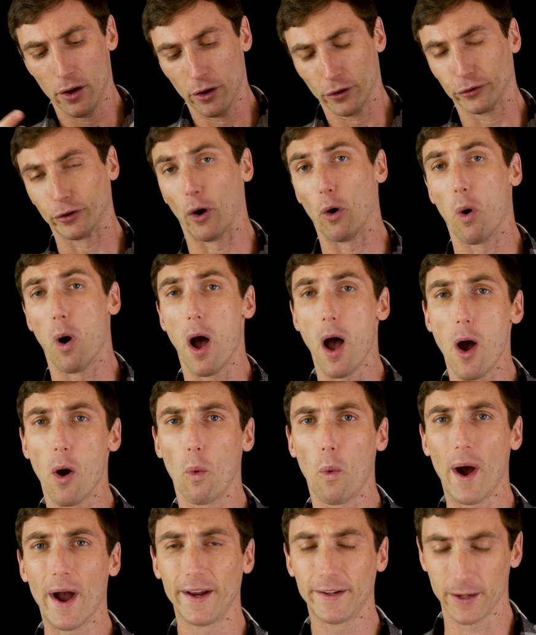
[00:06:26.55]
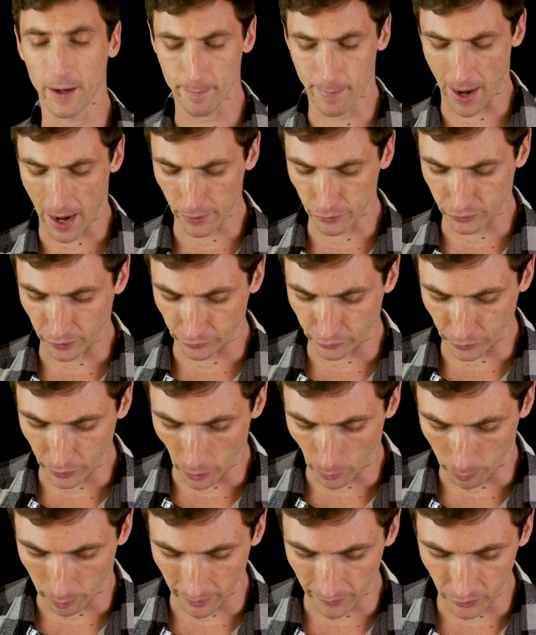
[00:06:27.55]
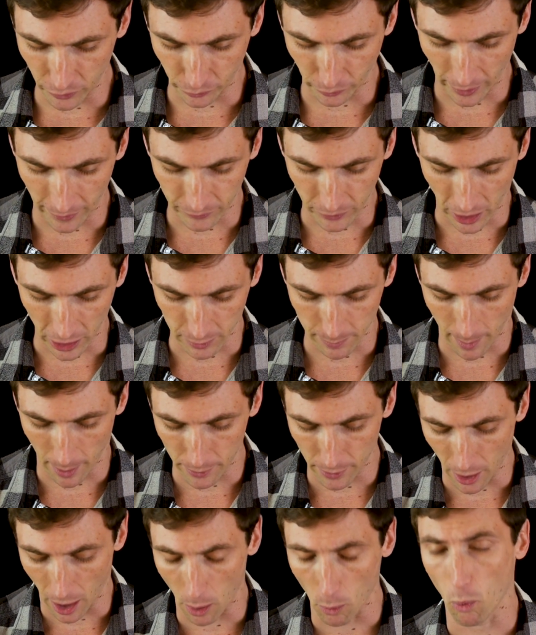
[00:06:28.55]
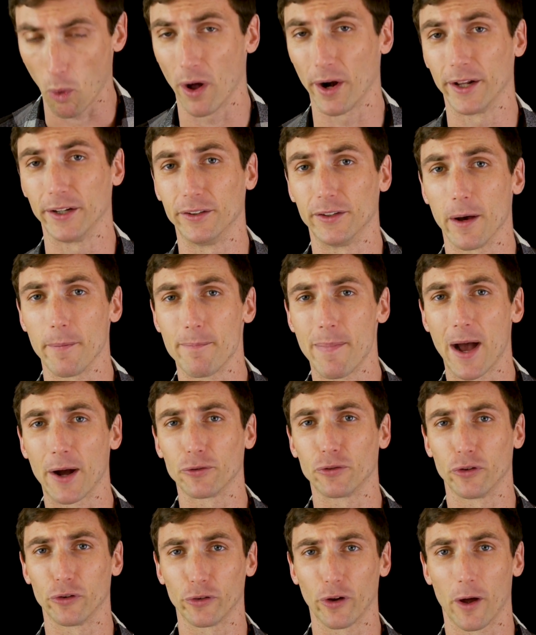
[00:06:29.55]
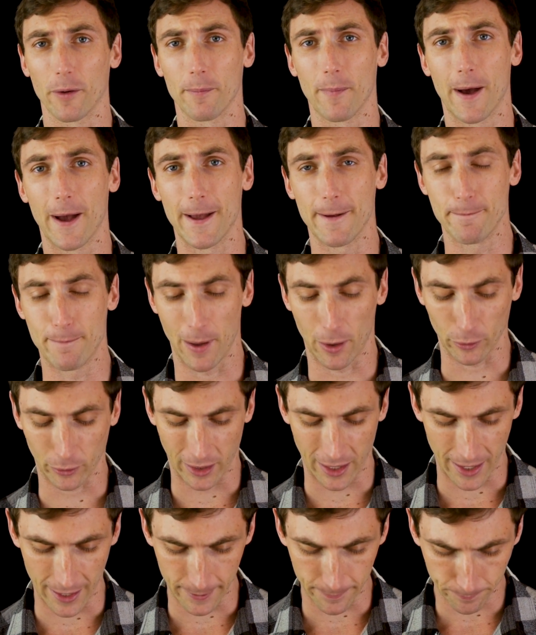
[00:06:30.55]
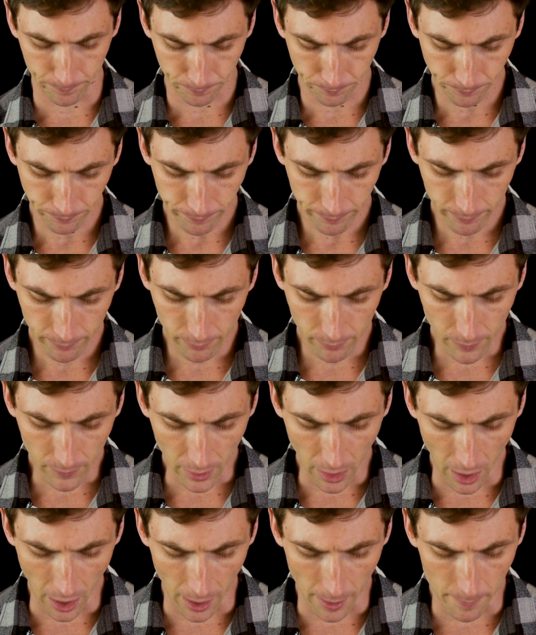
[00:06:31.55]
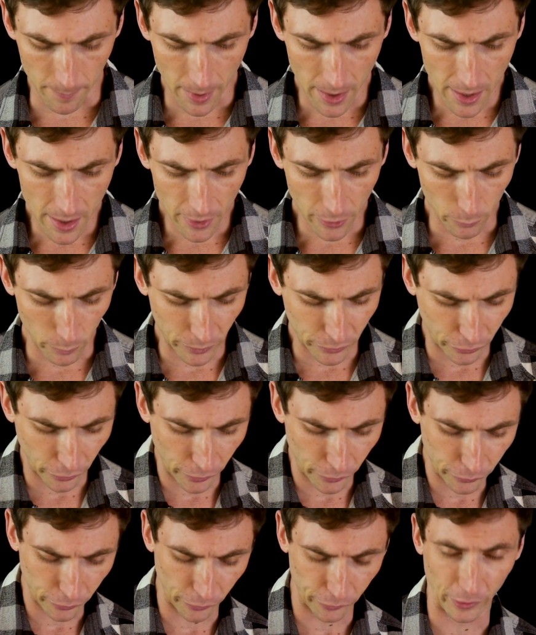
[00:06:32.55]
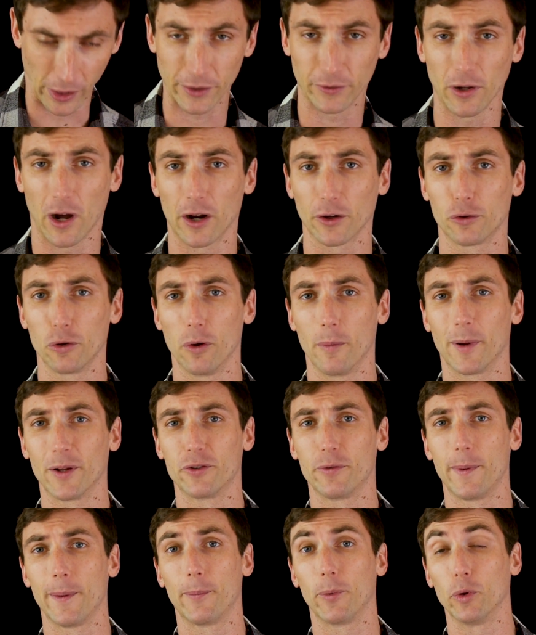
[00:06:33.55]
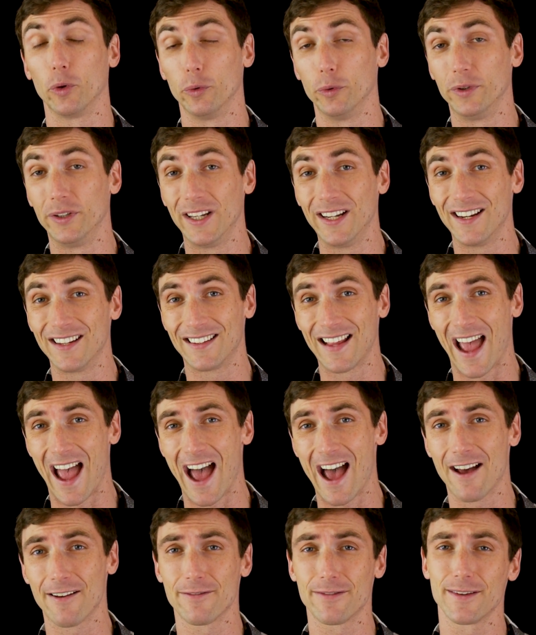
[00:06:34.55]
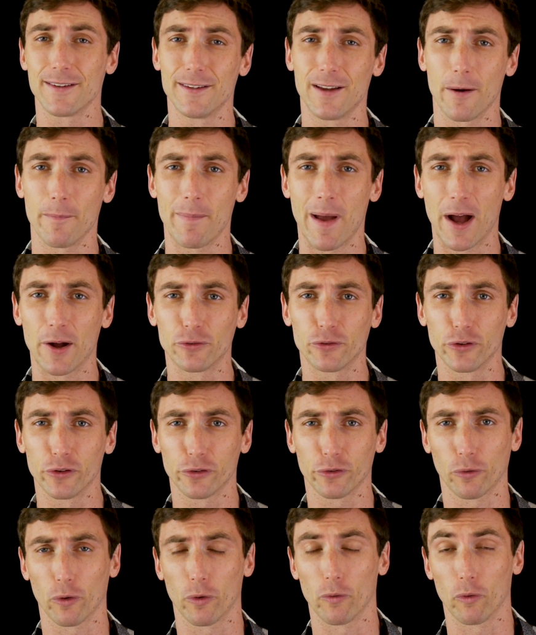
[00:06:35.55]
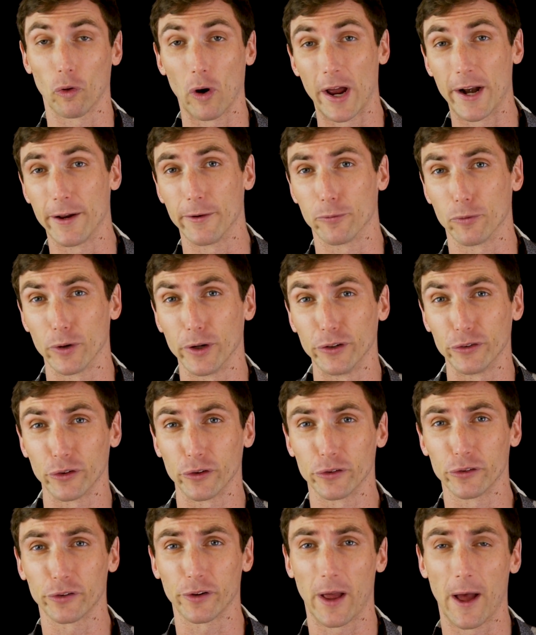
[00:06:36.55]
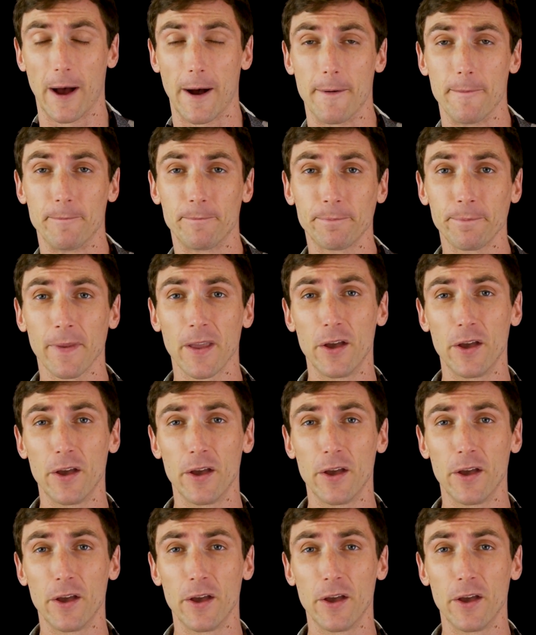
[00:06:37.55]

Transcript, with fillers: So why a dump pouch? As you know, previously I've talked about not wanting dump pouches on my belt kit. Um, the reason is, is I talked to a bunch of people who needed to have dump pouches for a variety of reasons um,